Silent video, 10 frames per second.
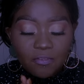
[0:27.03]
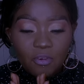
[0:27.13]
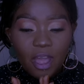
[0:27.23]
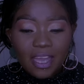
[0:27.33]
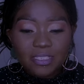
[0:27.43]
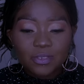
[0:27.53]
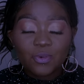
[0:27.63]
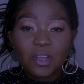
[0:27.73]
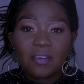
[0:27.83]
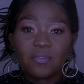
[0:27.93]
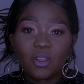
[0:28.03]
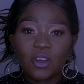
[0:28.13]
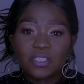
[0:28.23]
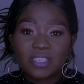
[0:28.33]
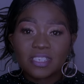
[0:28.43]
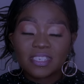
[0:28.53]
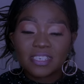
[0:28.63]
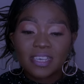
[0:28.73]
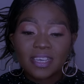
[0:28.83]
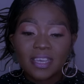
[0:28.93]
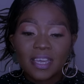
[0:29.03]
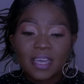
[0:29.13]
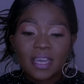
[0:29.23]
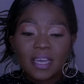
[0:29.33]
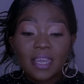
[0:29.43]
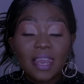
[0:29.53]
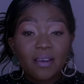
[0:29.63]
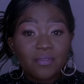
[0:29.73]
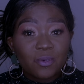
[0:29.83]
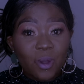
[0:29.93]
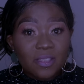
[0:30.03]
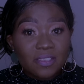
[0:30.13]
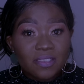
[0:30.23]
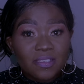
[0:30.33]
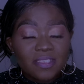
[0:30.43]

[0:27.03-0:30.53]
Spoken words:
For us who have lost loved ones